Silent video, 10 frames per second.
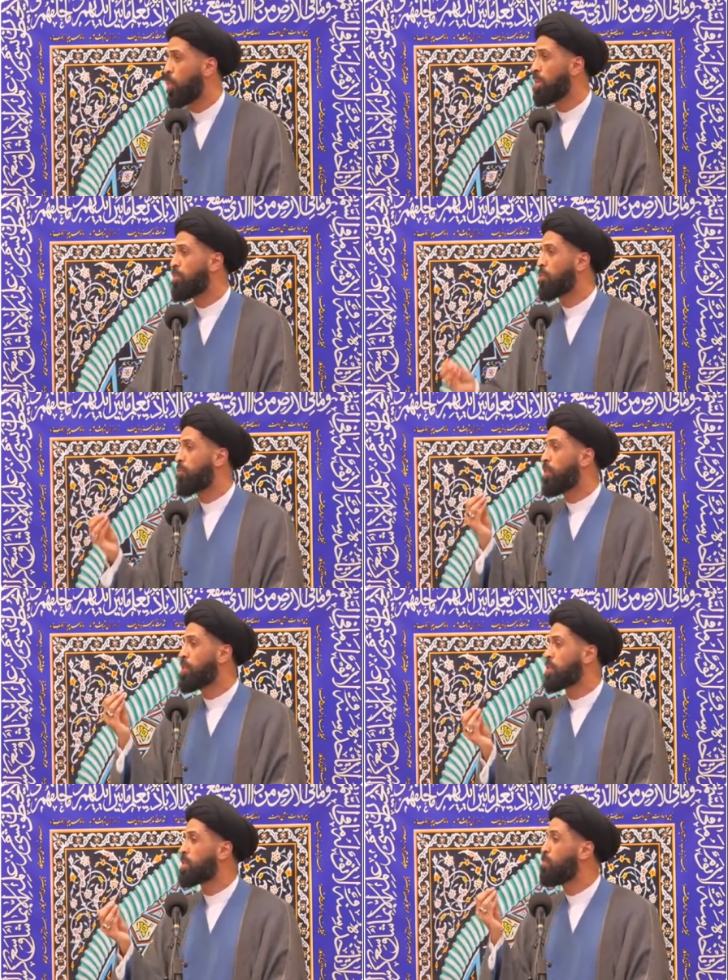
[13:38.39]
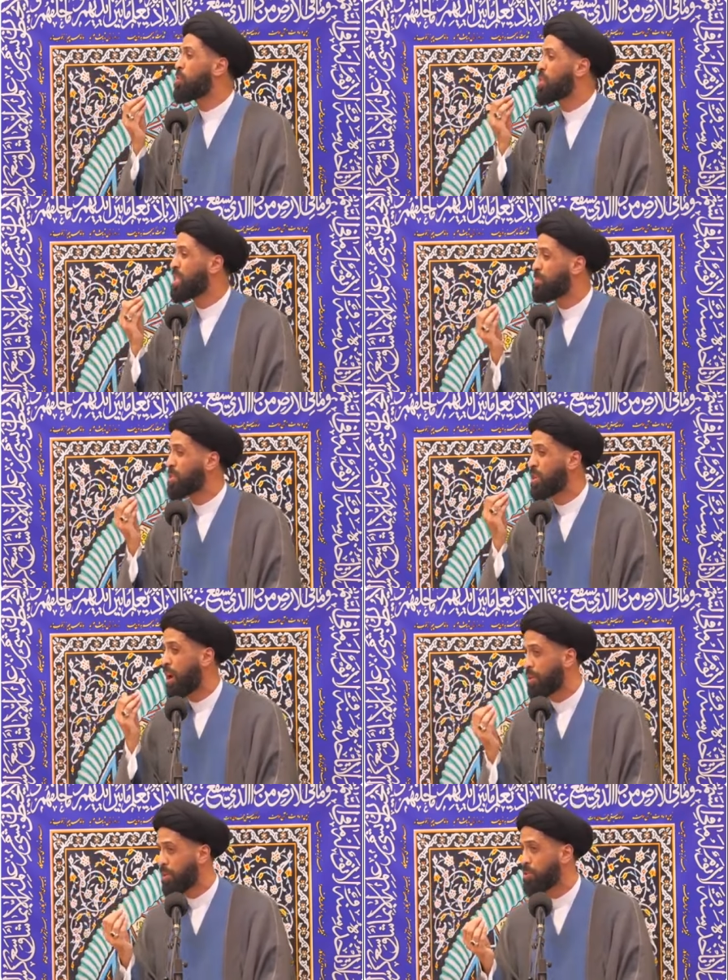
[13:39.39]
One of the first Muslim
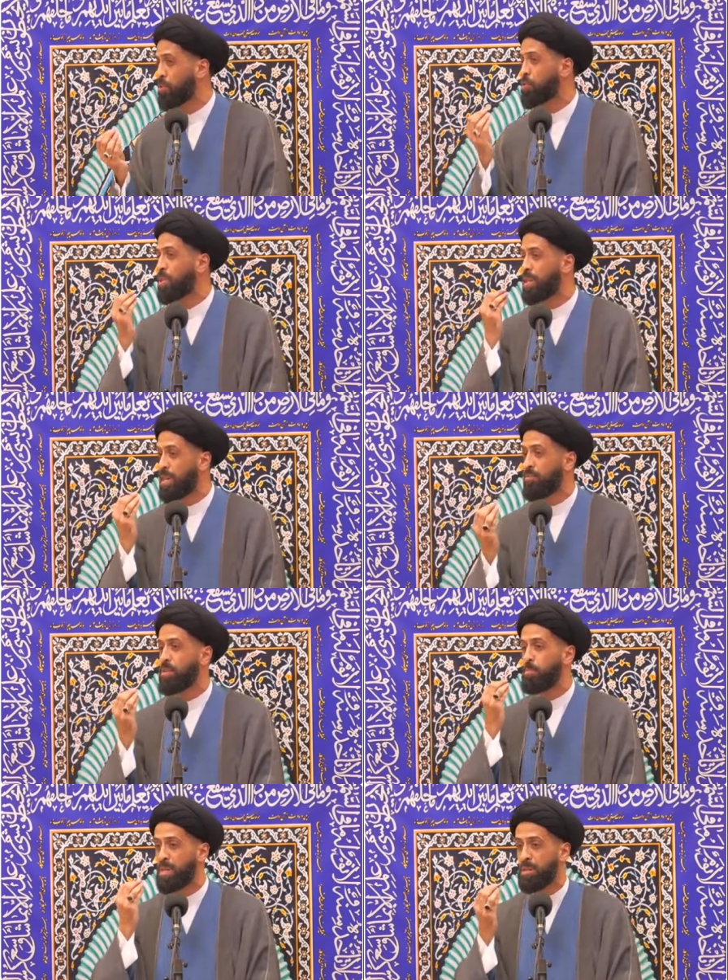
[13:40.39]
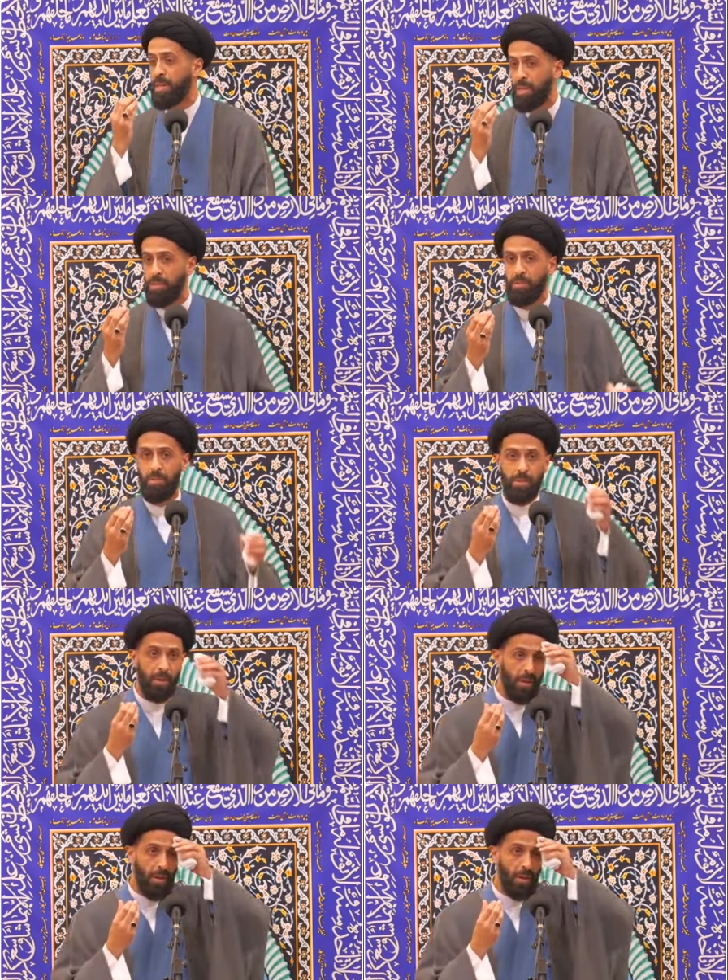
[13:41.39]
scholars to leave the Middle East